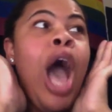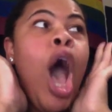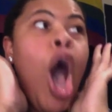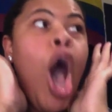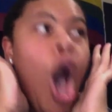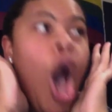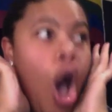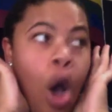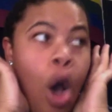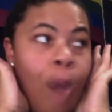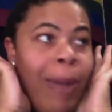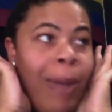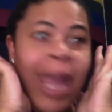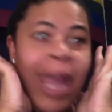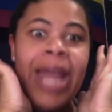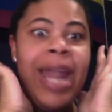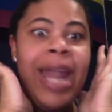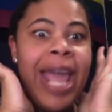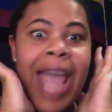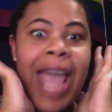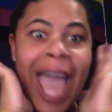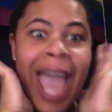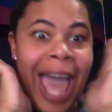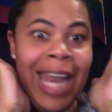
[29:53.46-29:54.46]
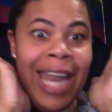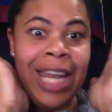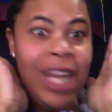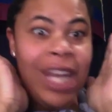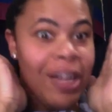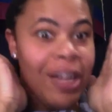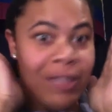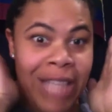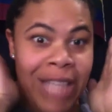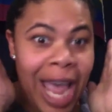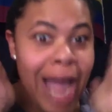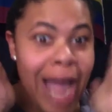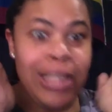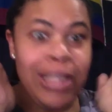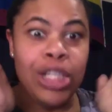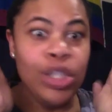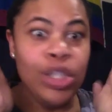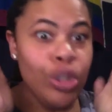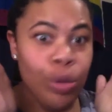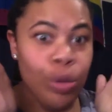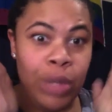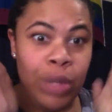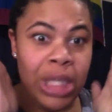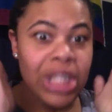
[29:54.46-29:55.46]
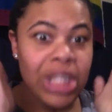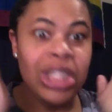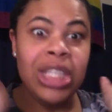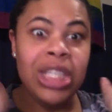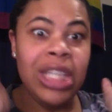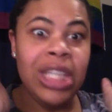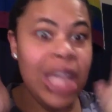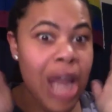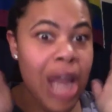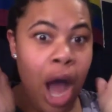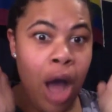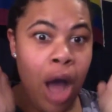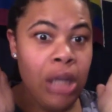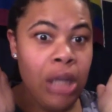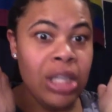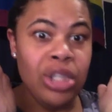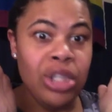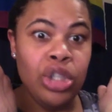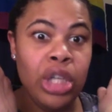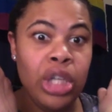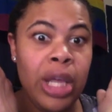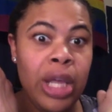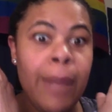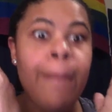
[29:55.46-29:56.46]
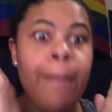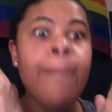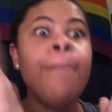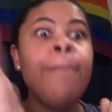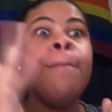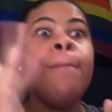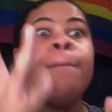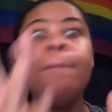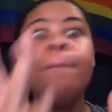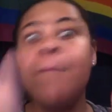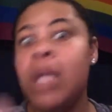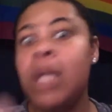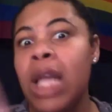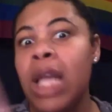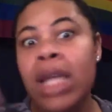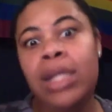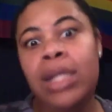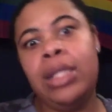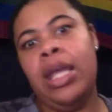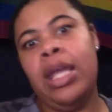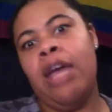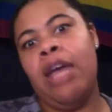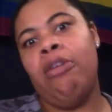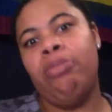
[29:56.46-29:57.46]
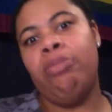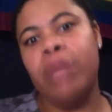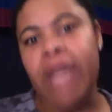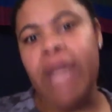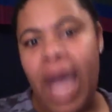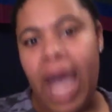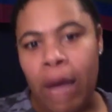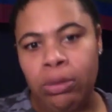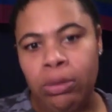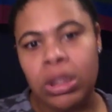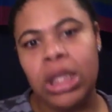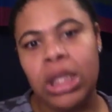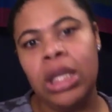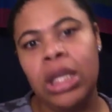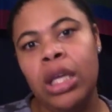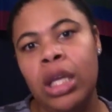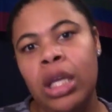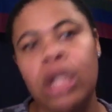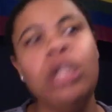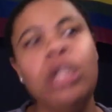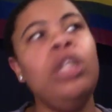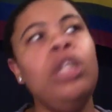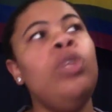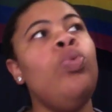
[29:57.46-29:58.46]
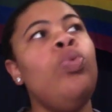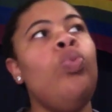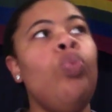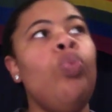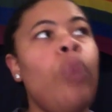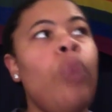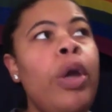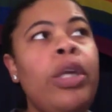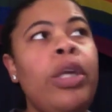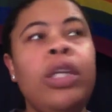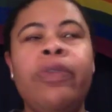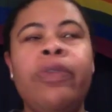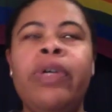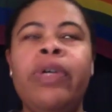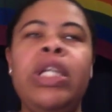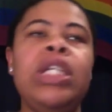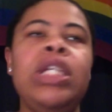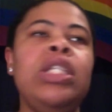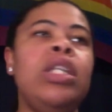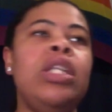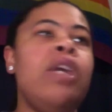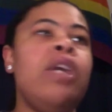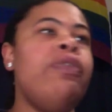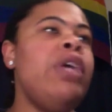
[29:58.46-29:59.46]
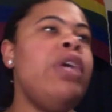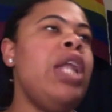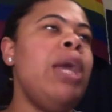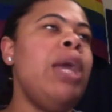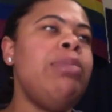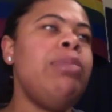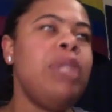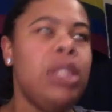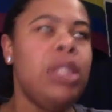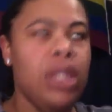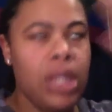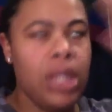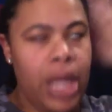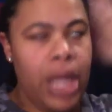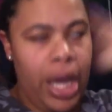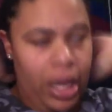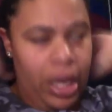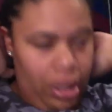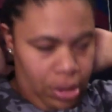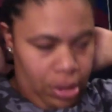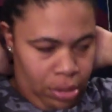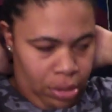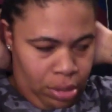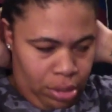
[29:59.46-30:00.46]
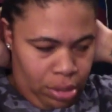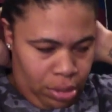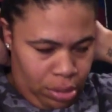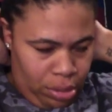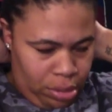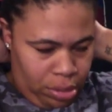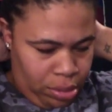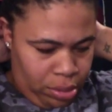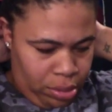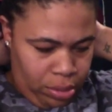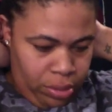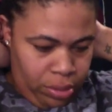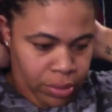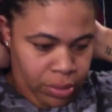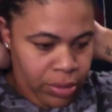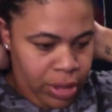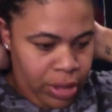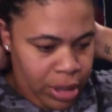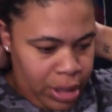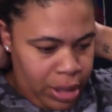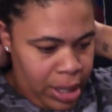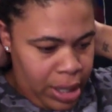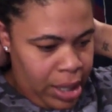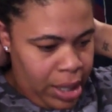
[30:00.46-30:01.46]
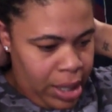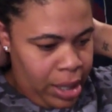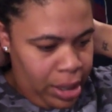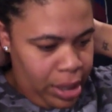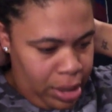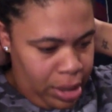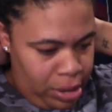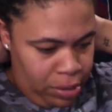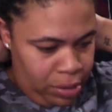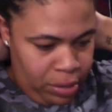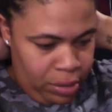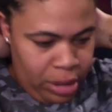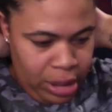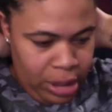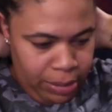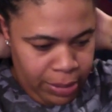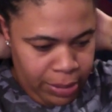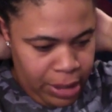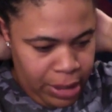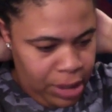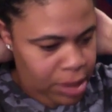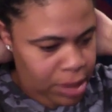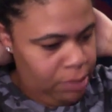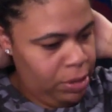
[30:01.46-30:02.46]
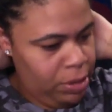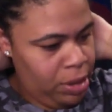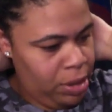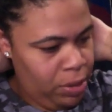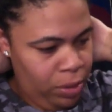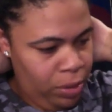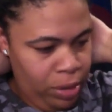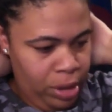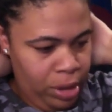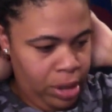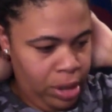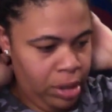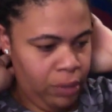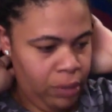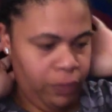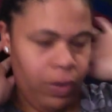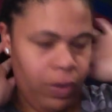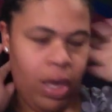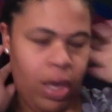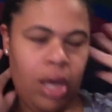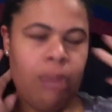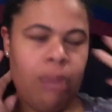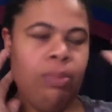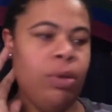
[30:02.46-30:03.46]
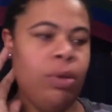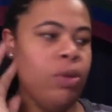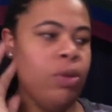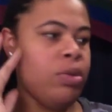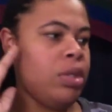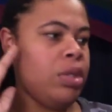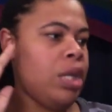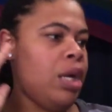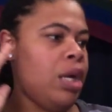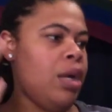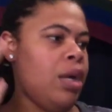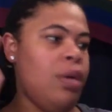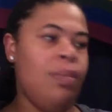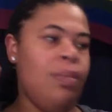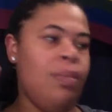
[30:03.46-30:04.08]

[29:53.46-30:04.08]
Oh my, and they had enough time to do this, to get all this shit. Plus the FBI was in working for this stuff. And I'm just like, oh. Now, I know CPD be crooked as fuck most times.